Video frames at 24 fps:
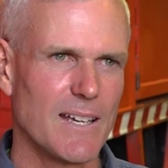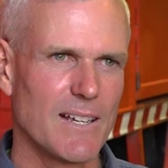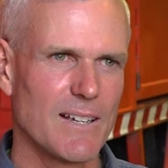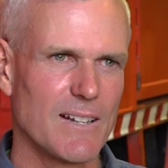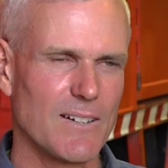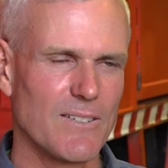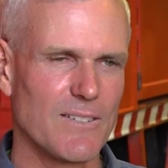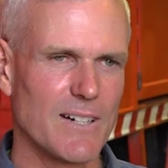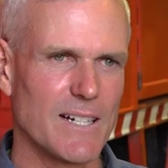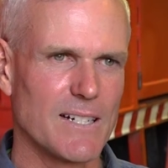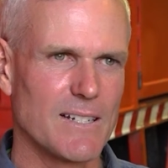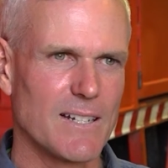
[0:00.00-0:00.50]

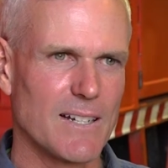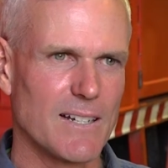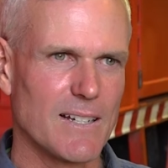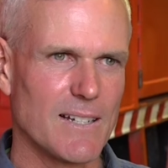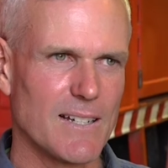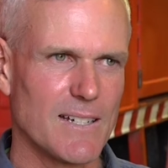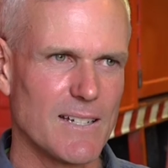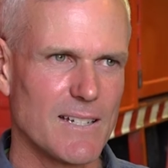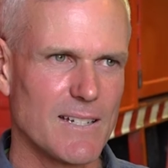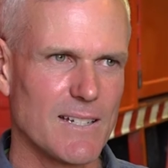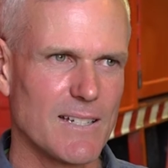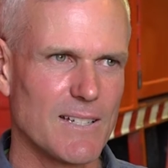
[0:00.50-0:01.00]

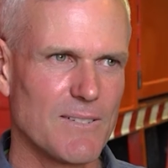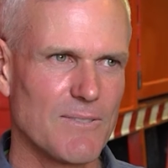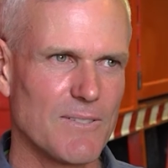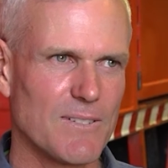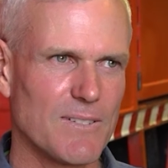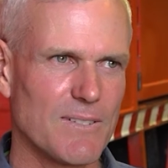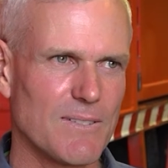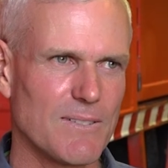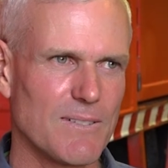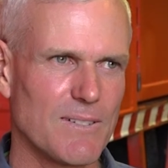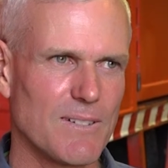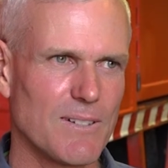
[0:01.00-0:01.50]
congratulations
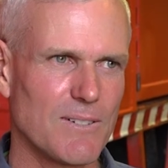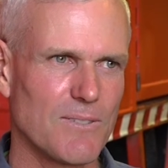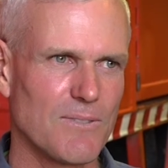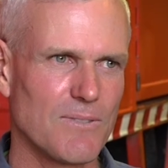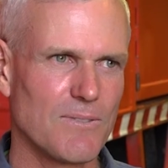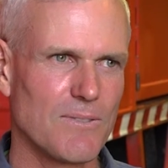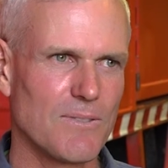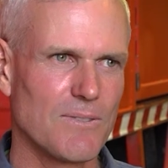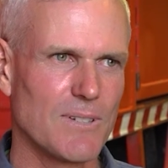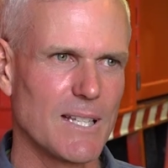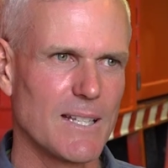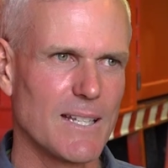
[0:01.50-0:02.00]
for
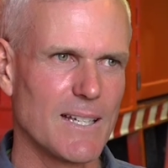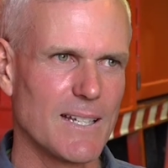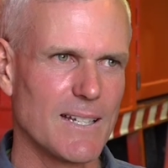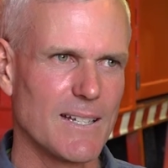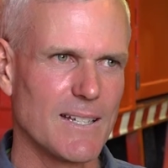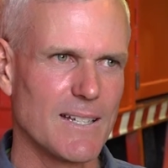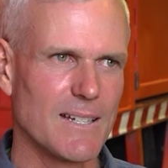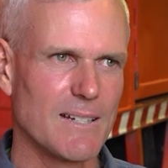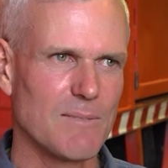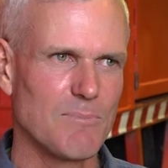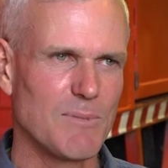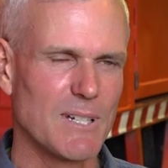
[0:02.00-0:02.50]
what they
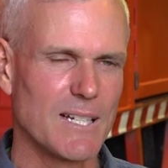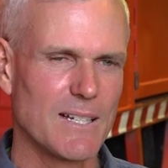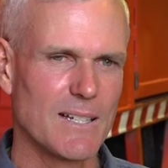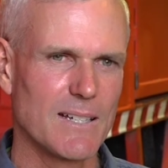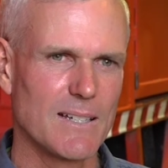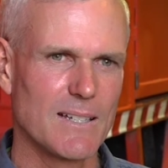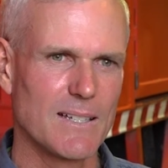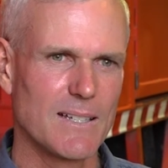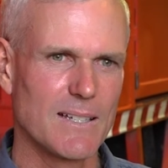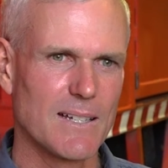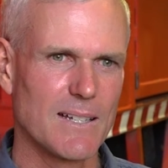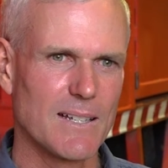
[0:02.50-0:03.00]
did,
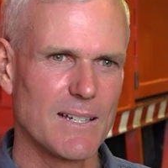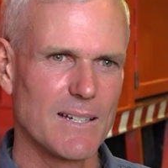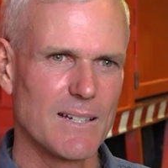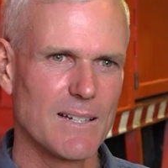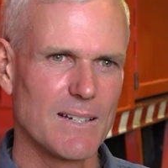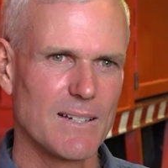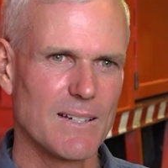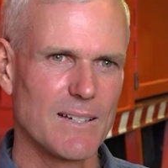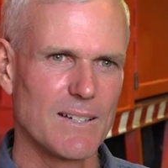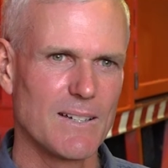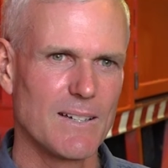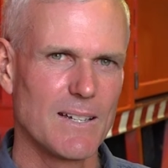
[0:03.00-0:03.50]
because
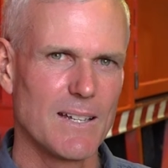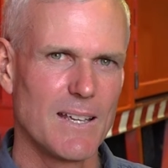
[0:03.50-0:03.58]
they